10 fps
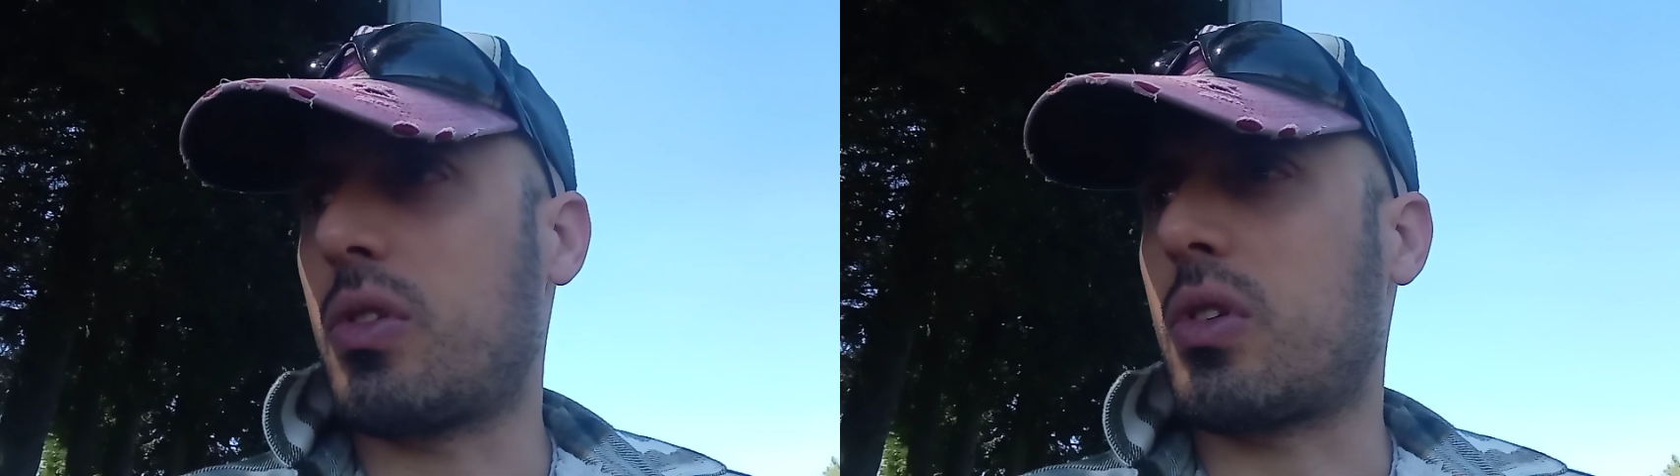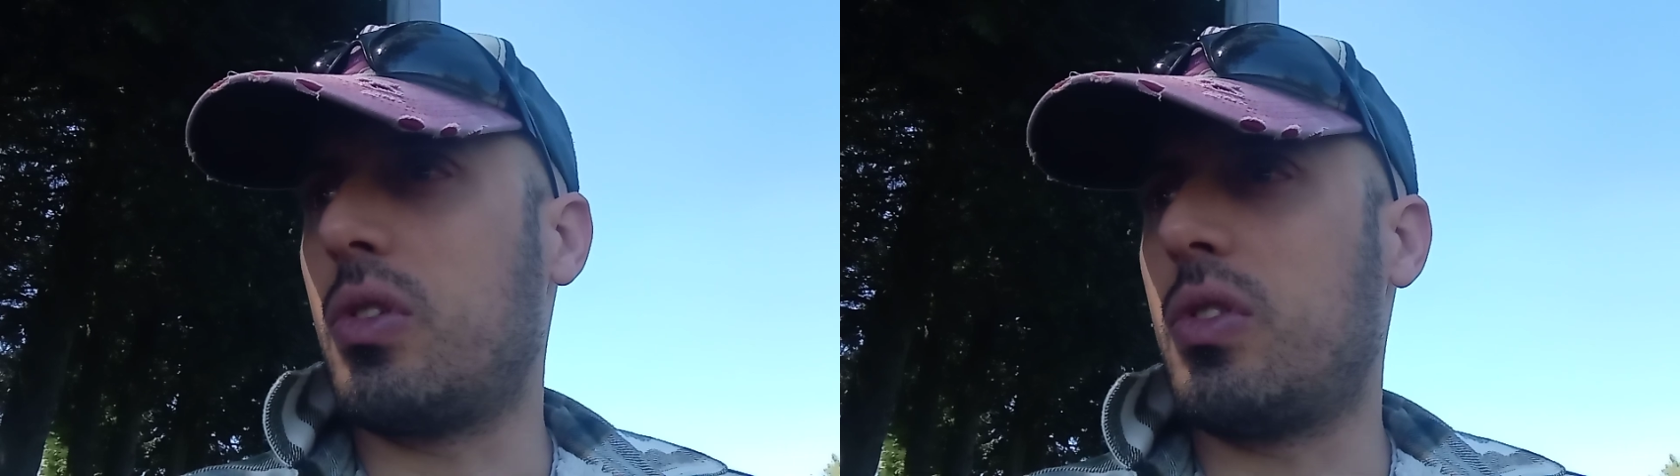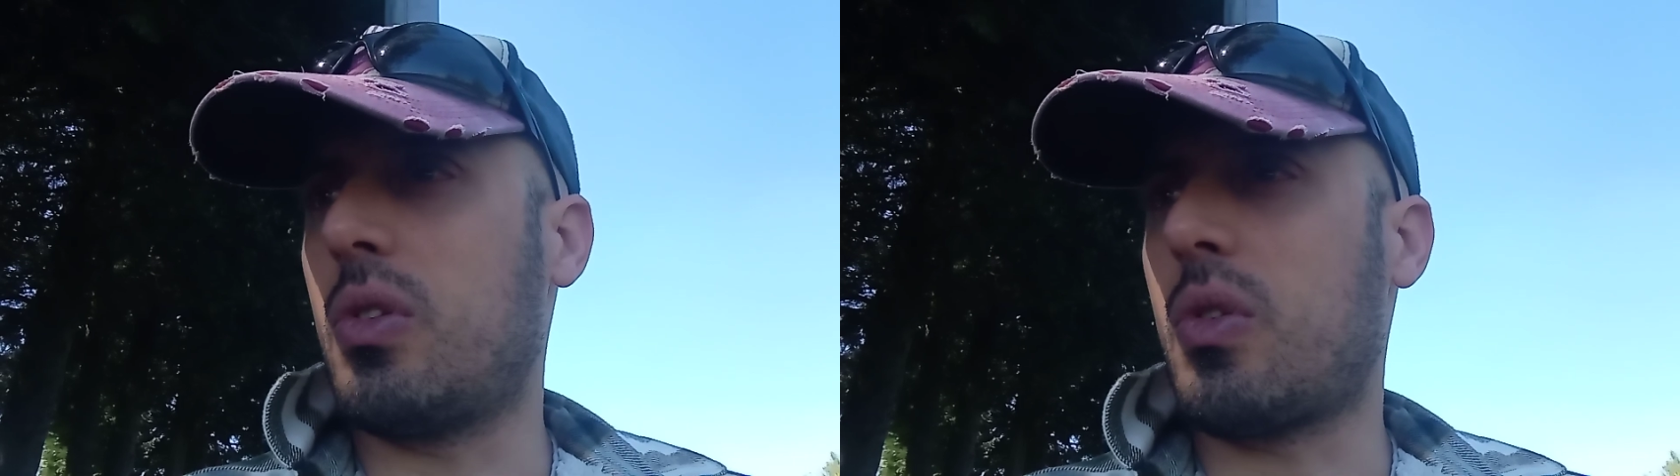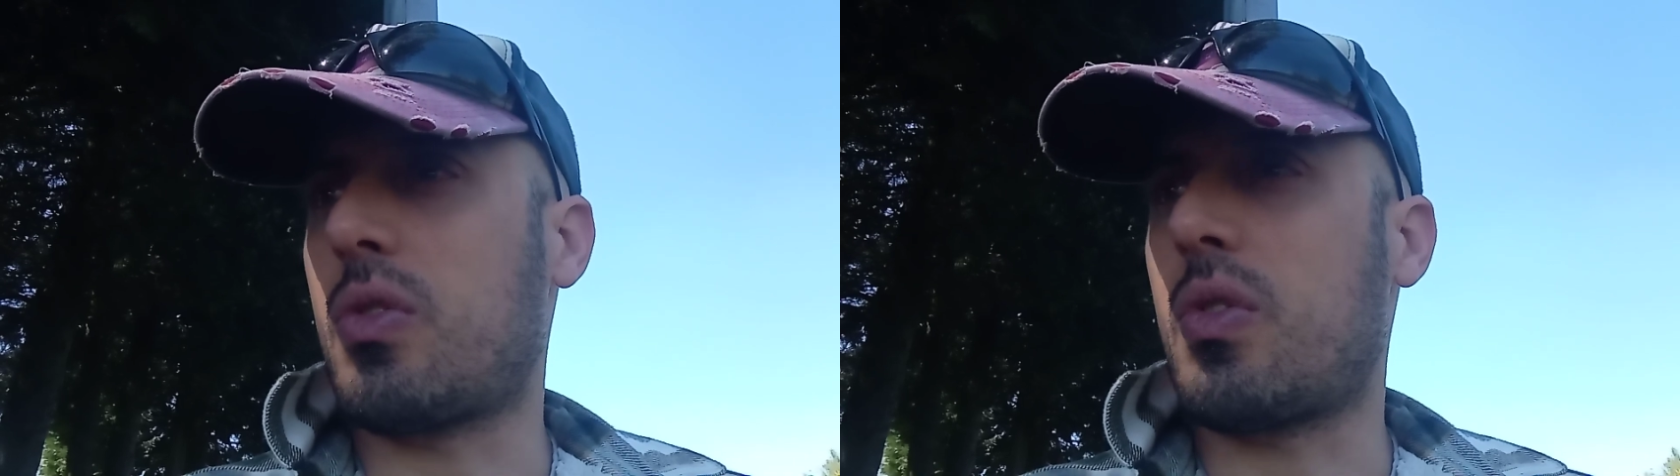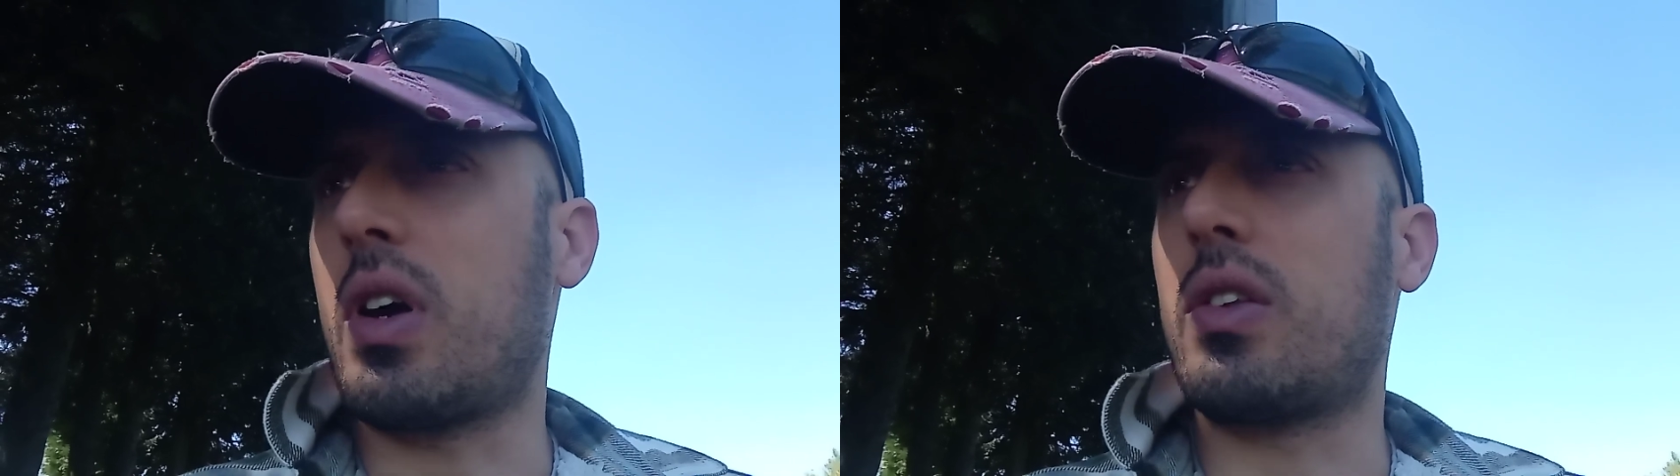continue to
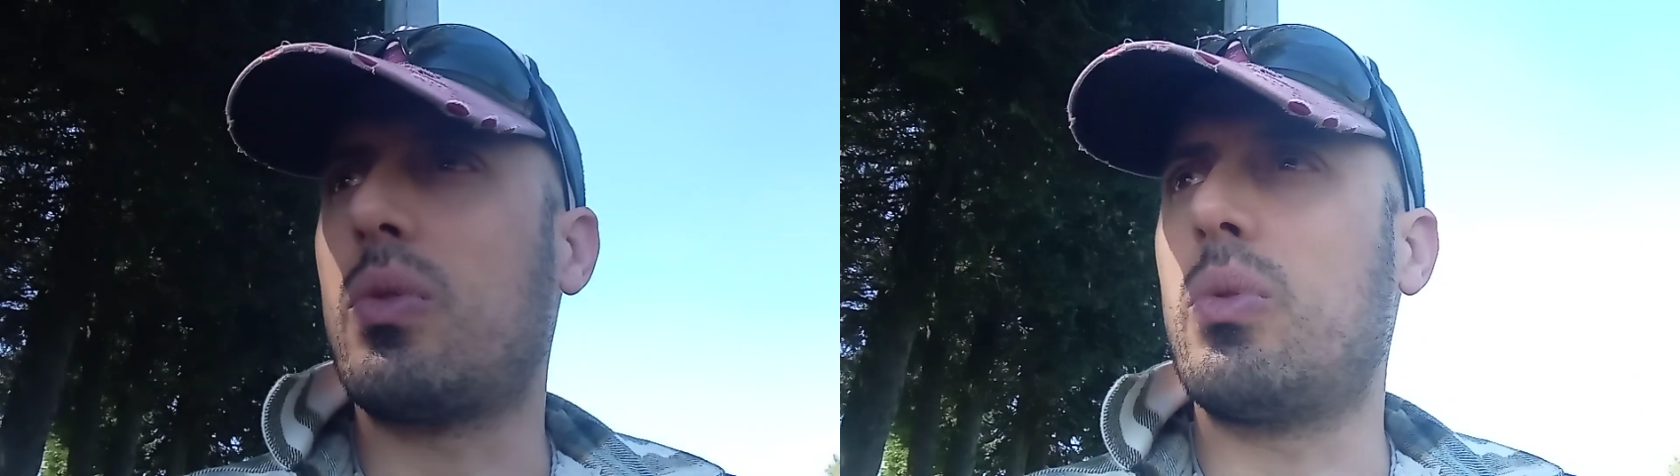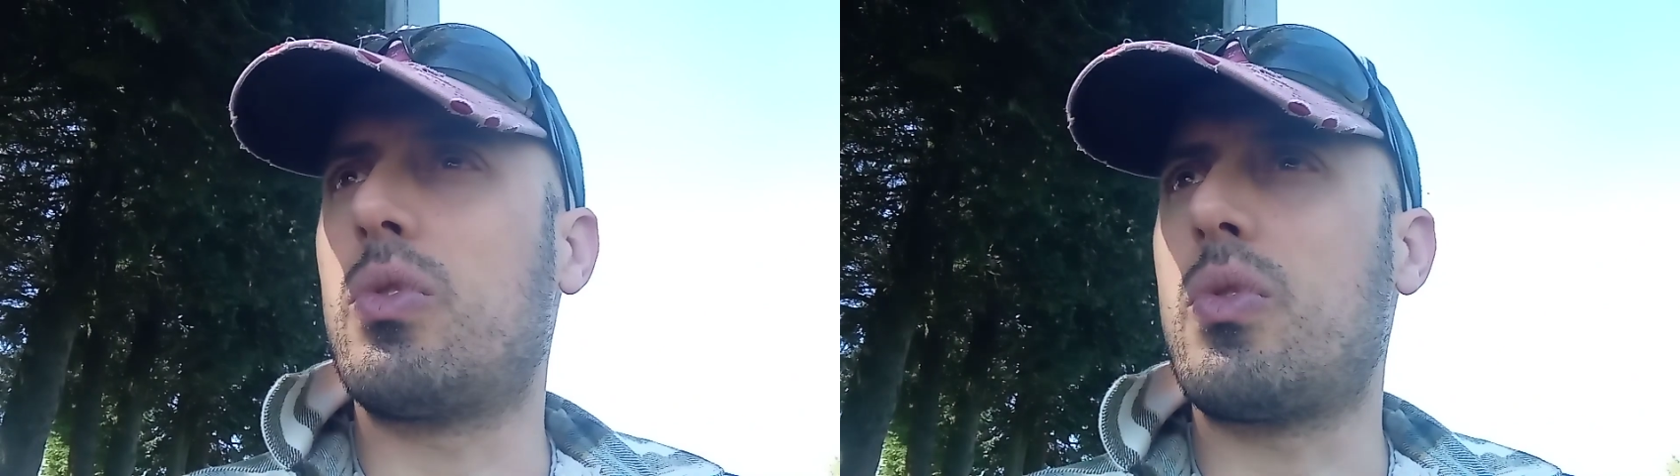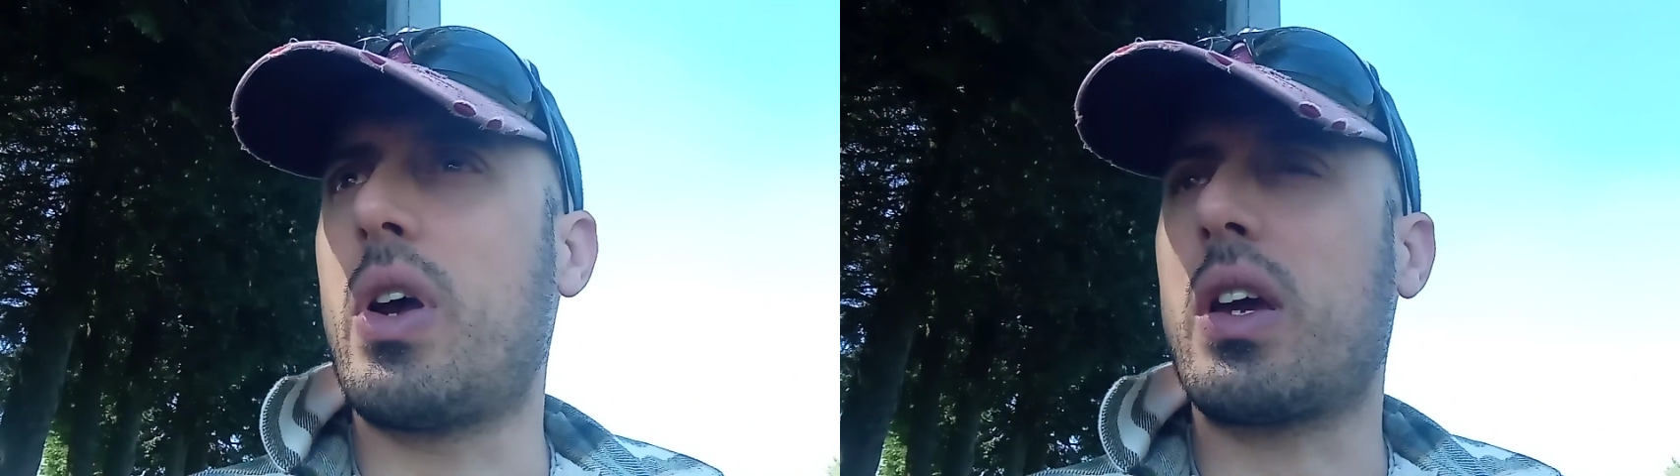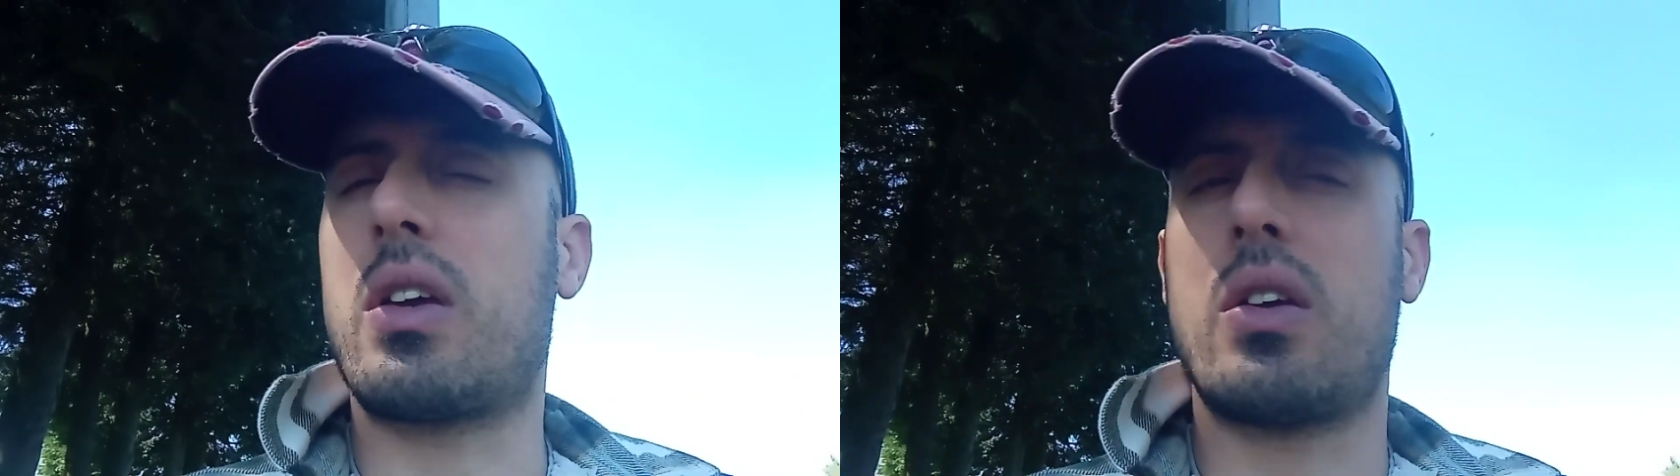try to drag